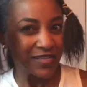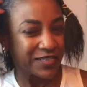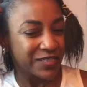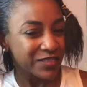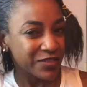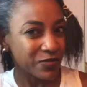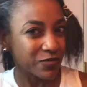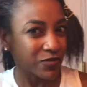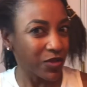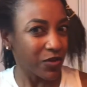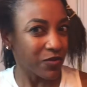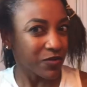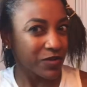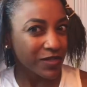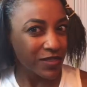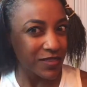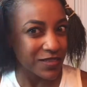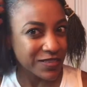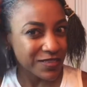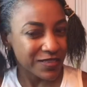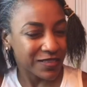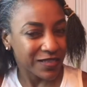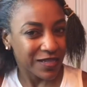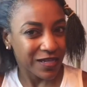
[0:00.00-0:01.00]
So
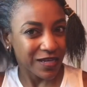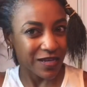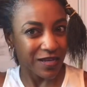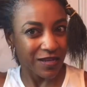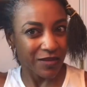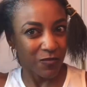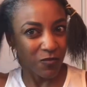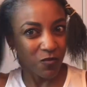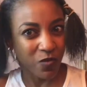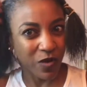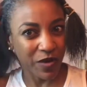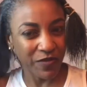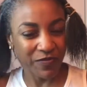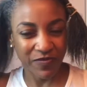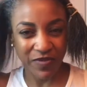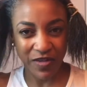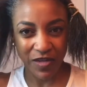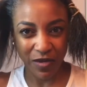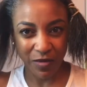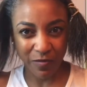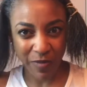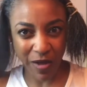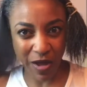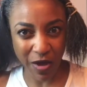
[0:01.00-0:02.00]
notice one
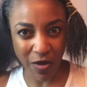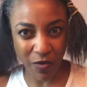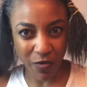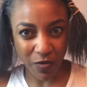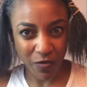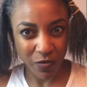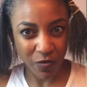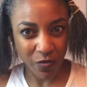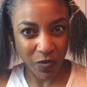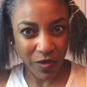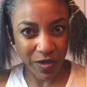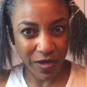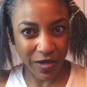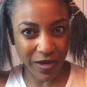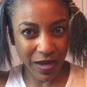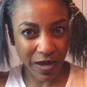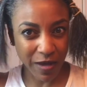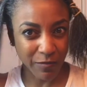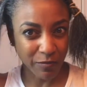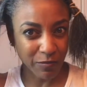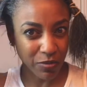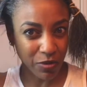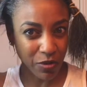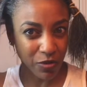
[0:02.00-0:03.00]
thing about when
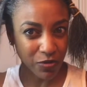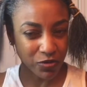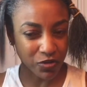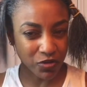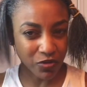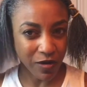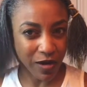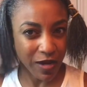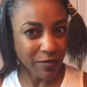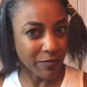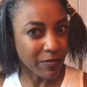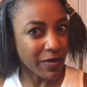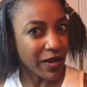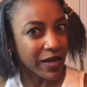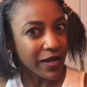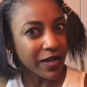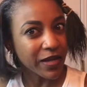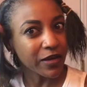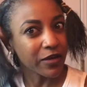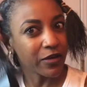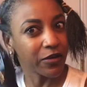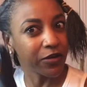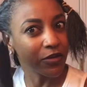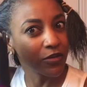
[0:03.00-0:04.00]
I'm blow drying my
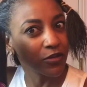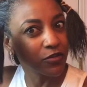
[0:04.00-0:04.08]
hair.